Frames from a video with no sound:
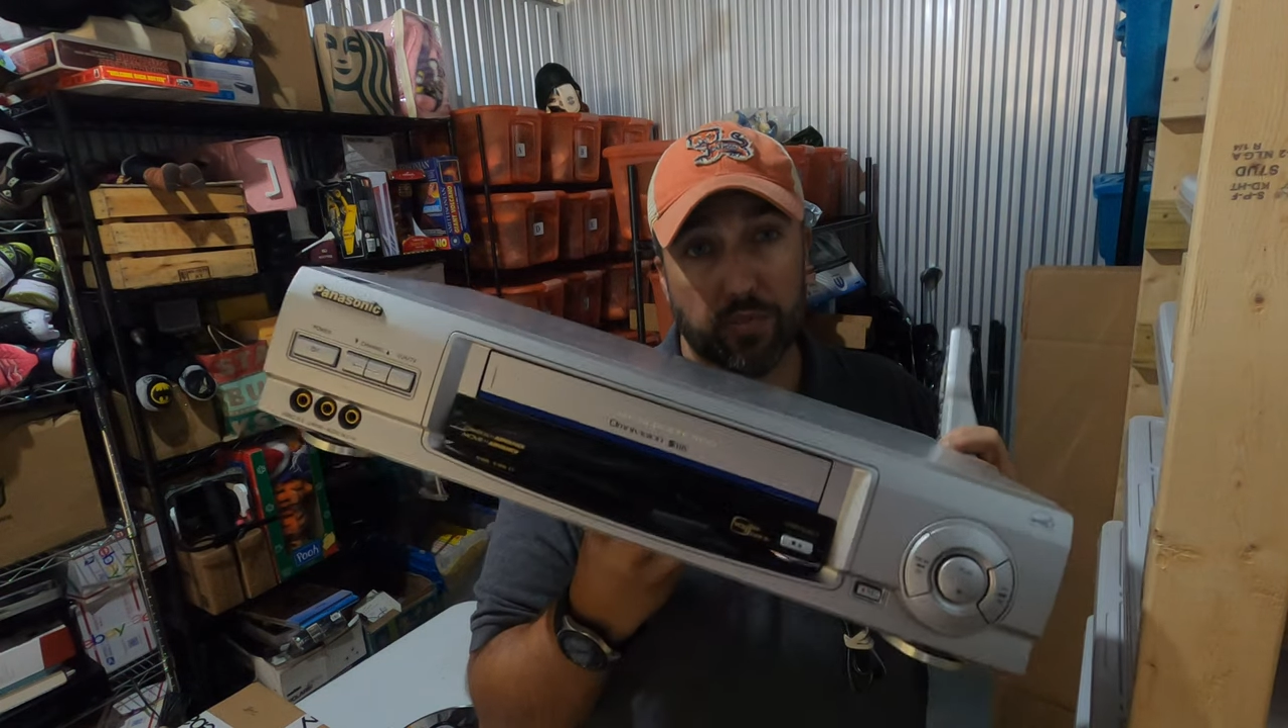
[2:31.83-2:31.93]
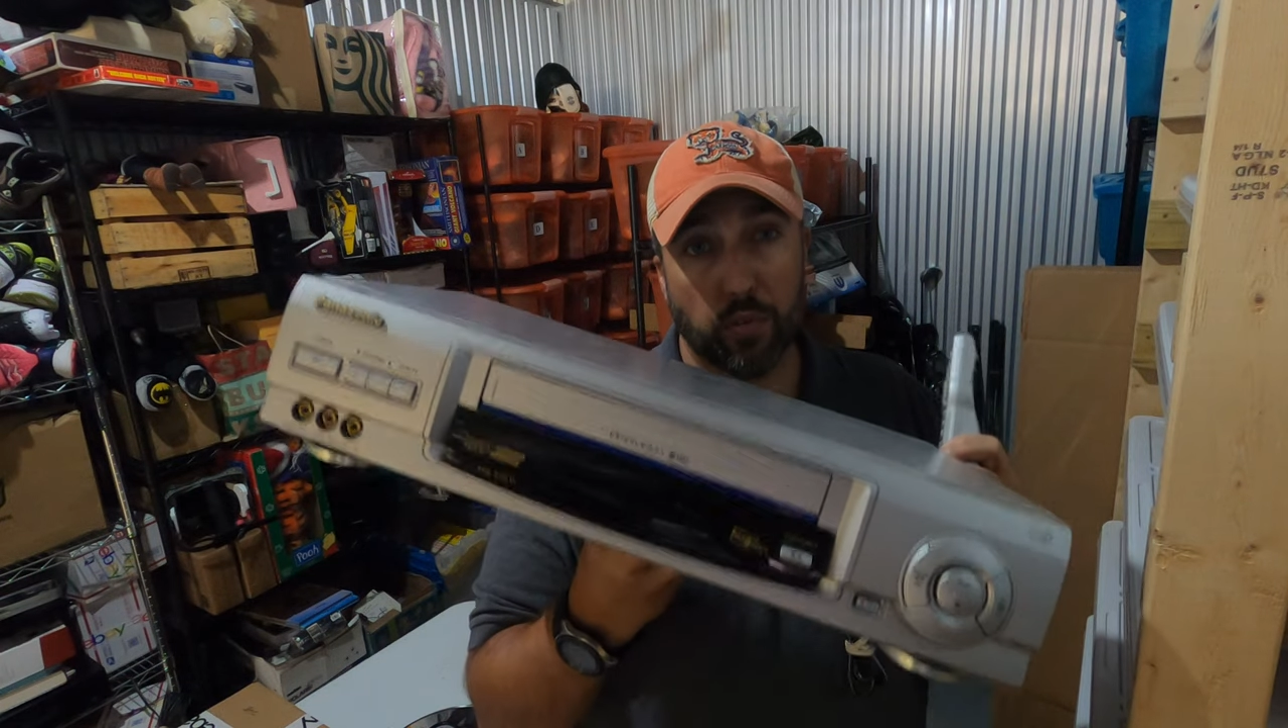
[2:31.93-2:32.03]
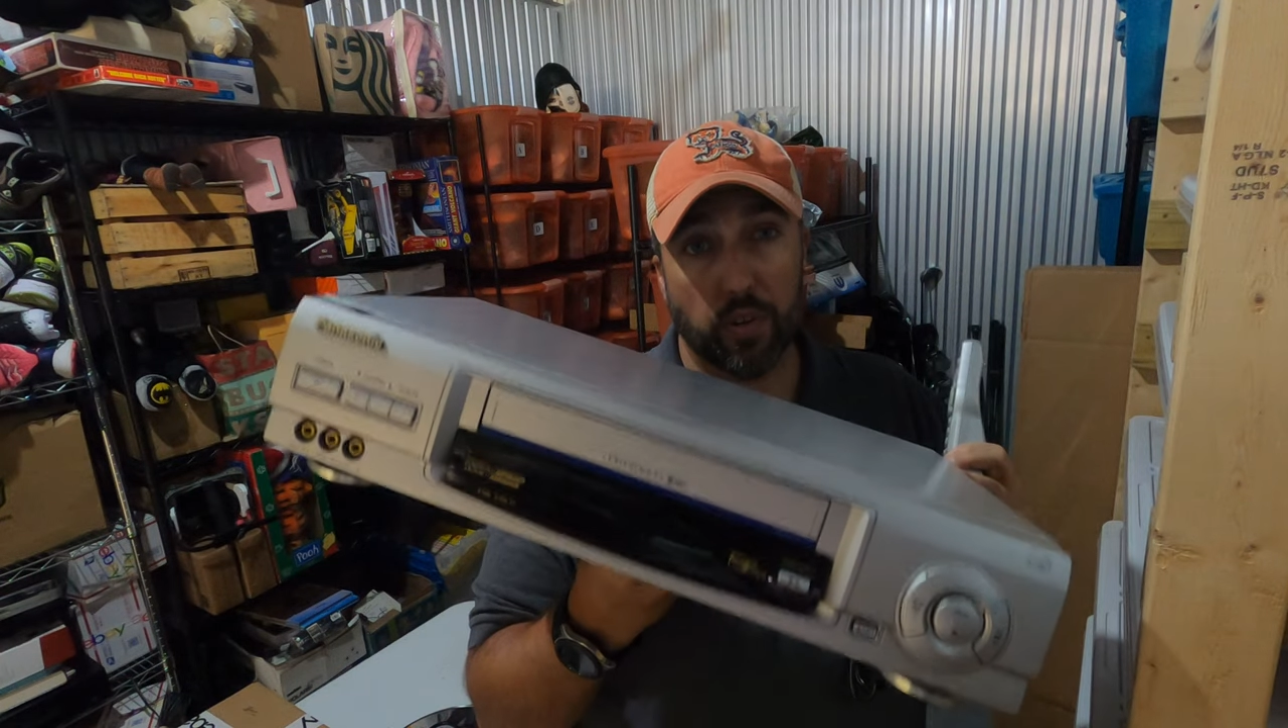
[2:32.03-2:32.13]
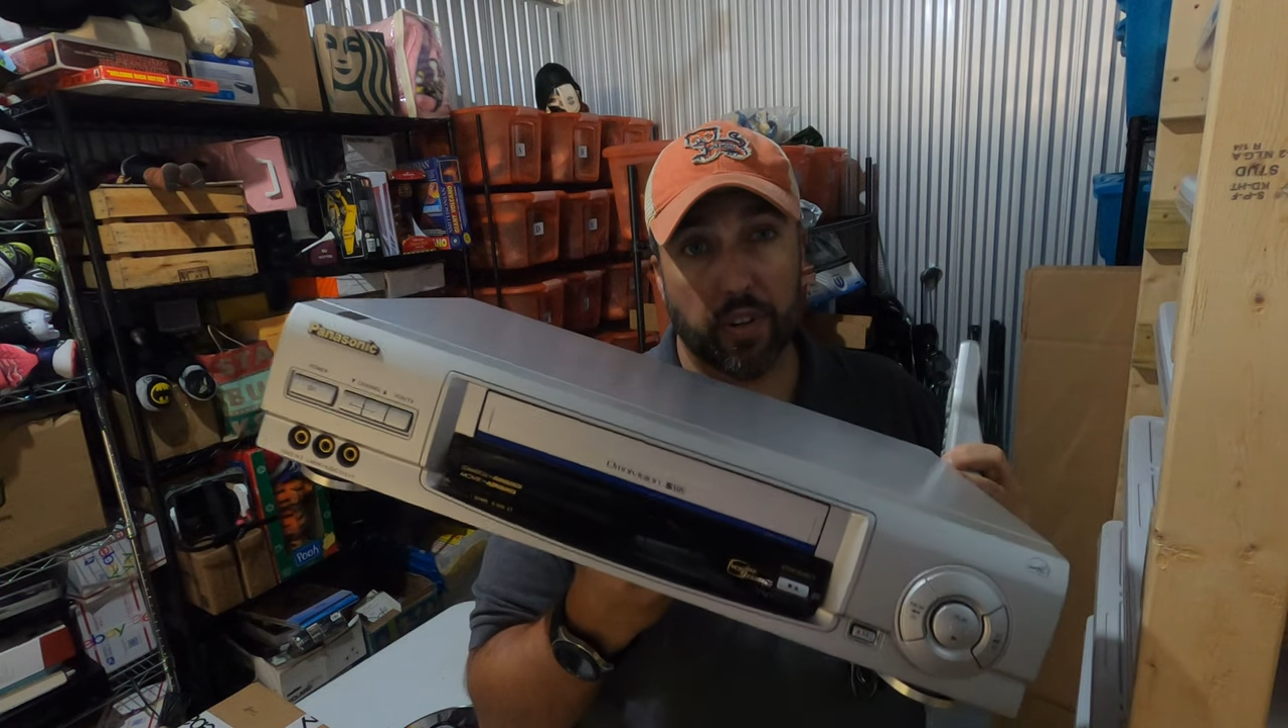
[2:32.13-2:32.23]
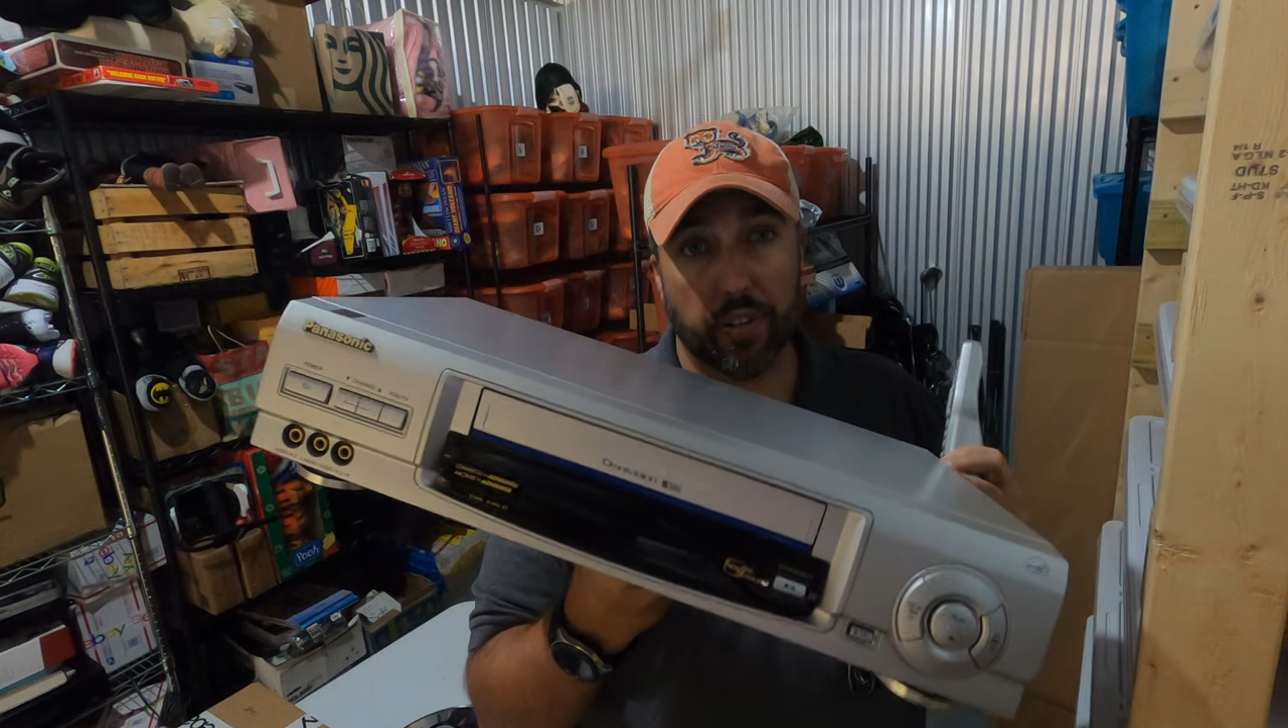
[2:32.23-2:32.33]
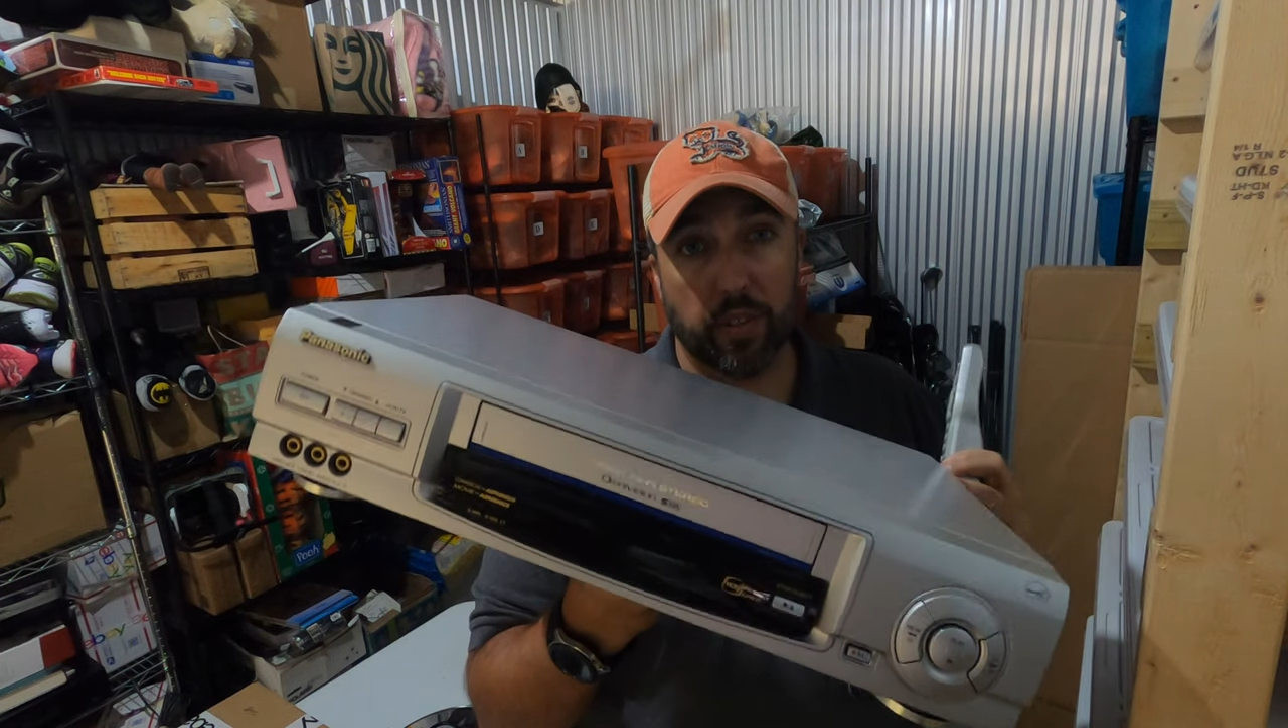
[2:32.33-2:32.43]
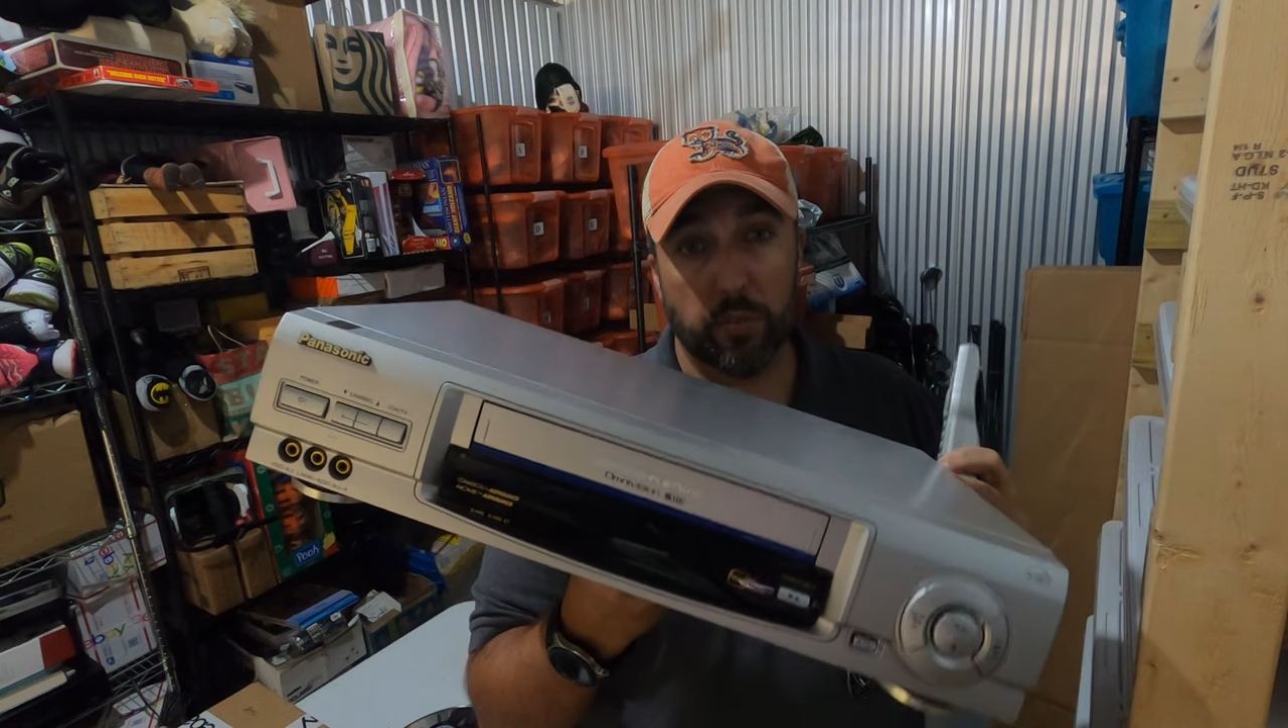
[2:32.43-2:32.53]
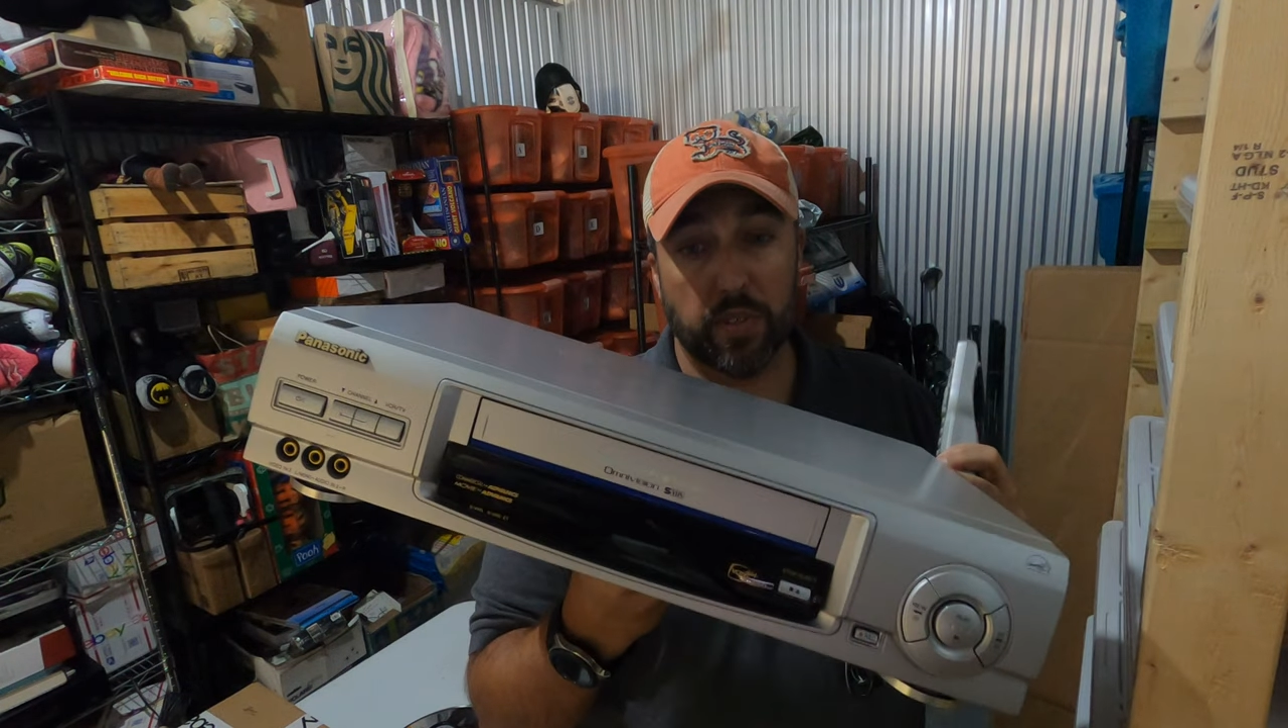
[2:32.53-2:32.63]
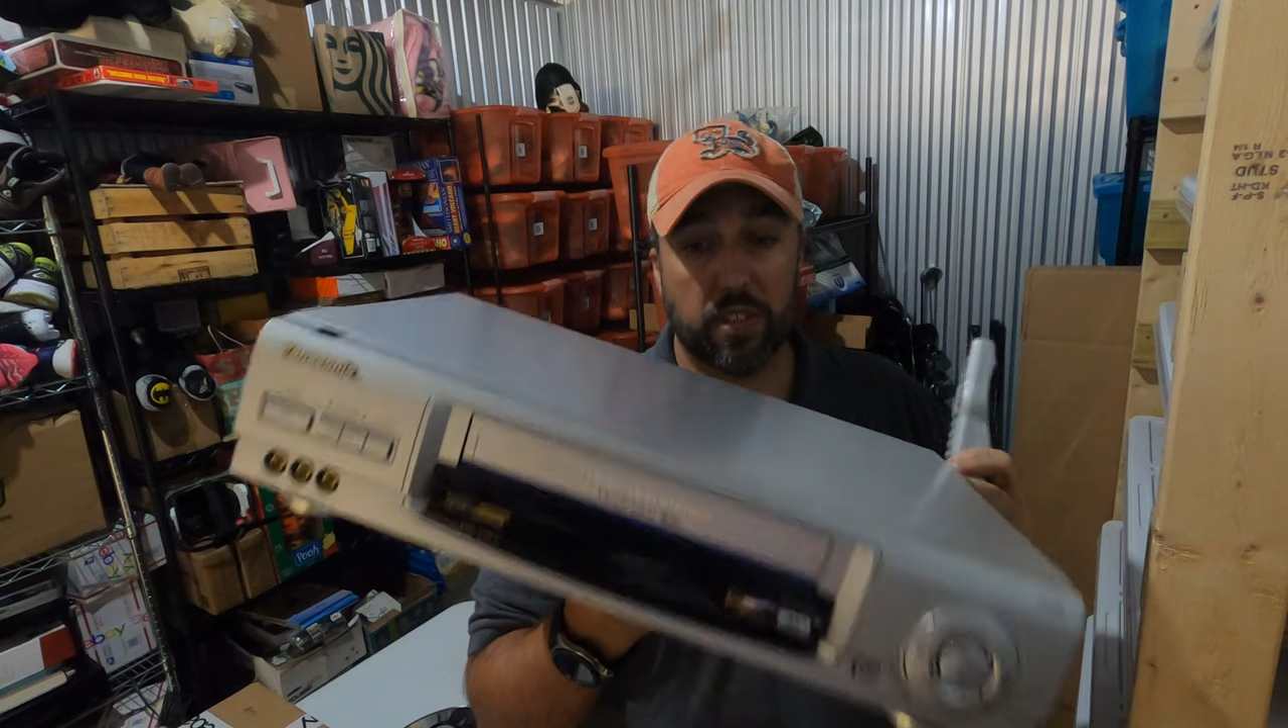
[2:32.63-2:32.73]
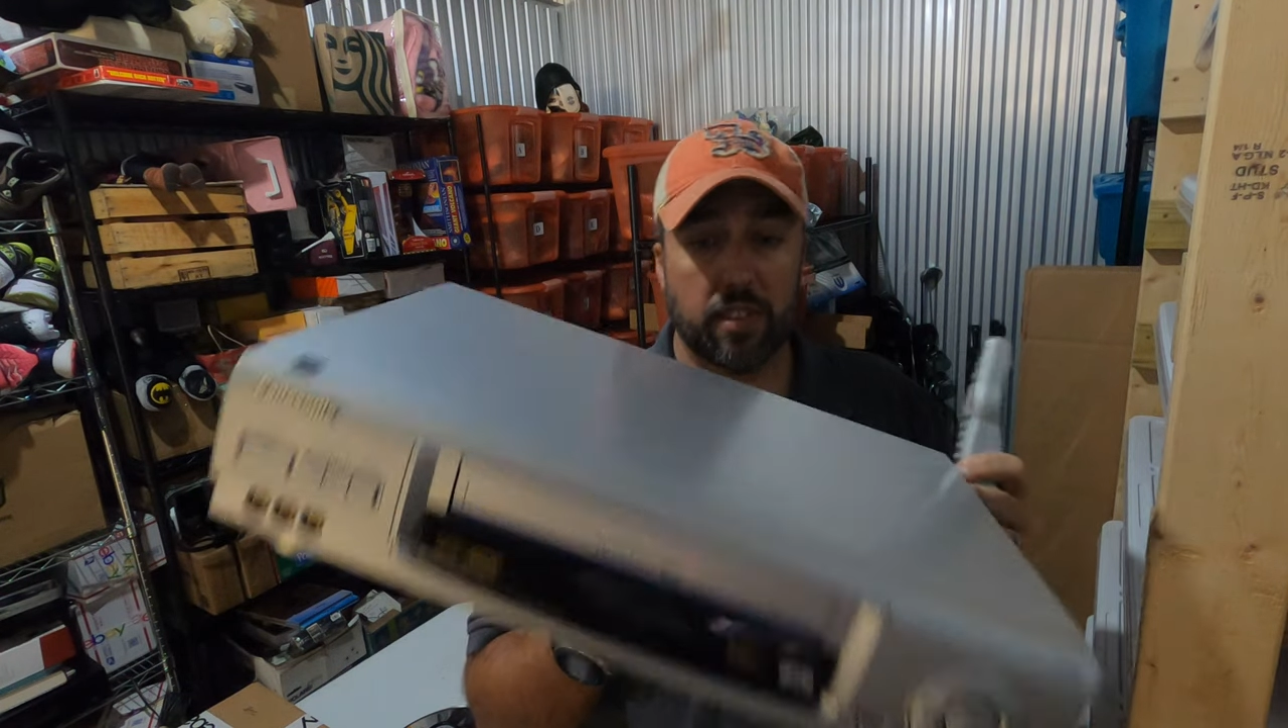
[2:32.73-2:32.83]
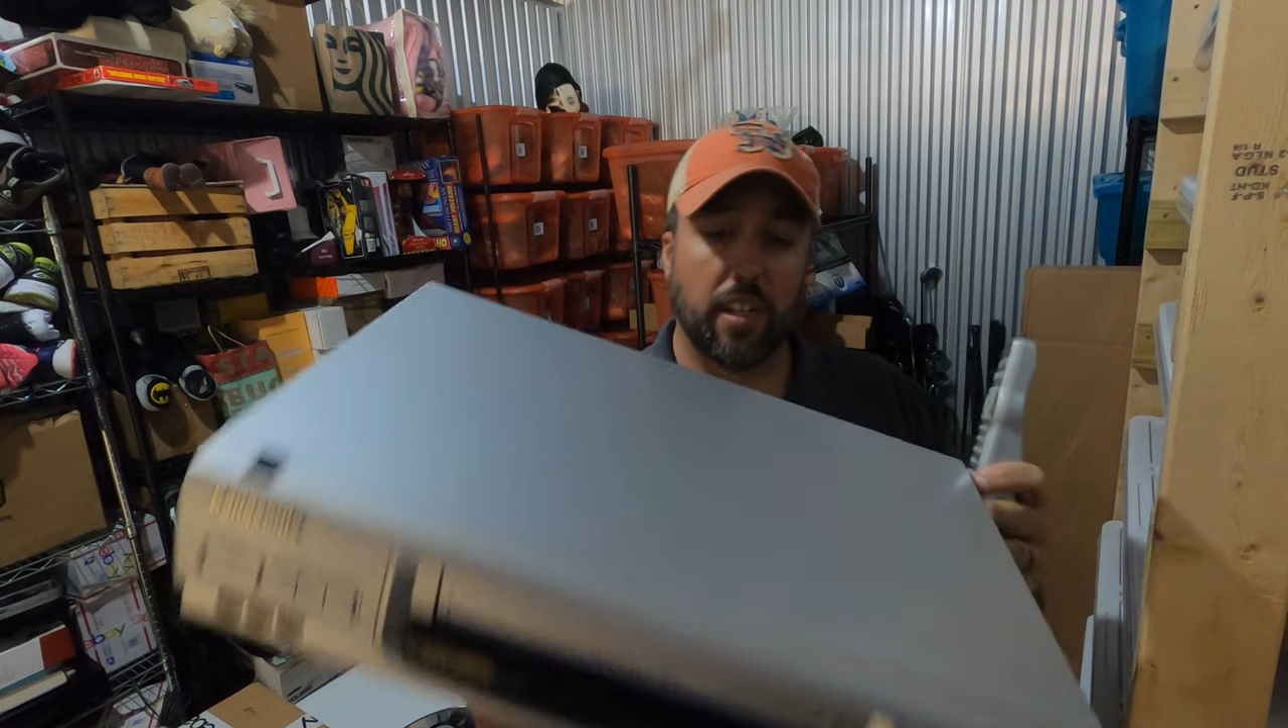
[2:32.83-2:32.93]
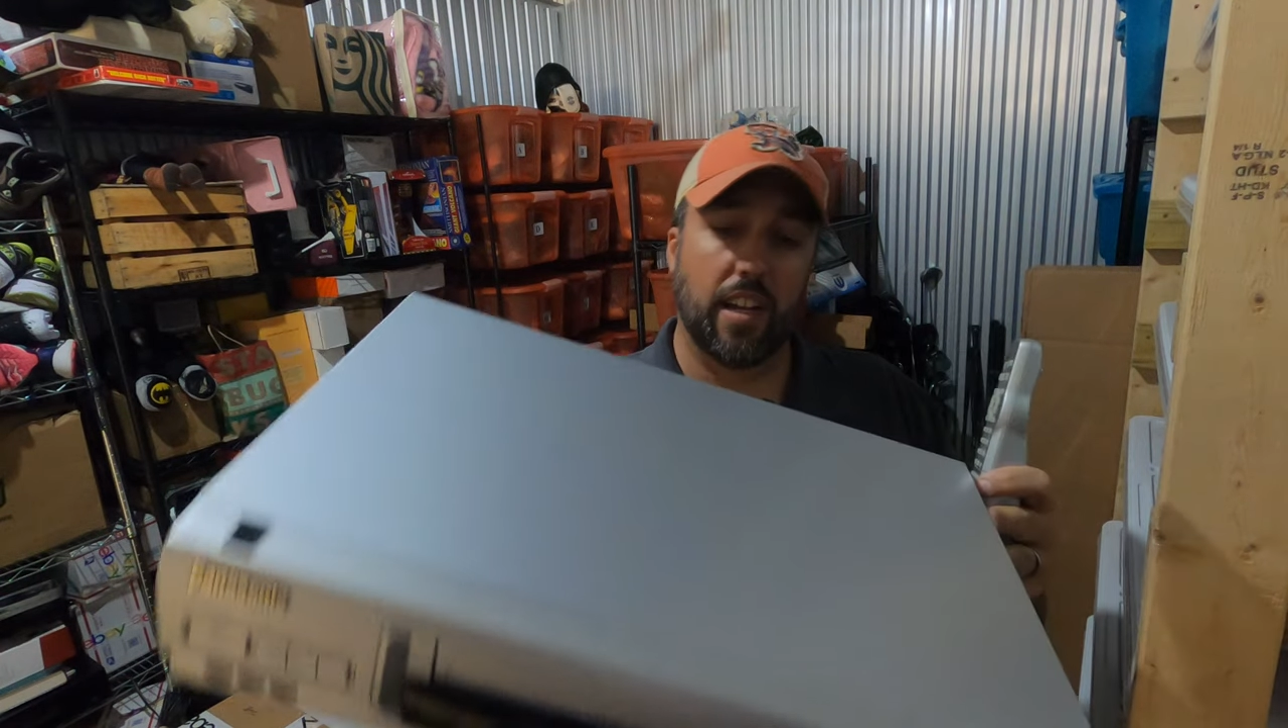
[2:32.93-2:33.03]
for it at a Goodwill,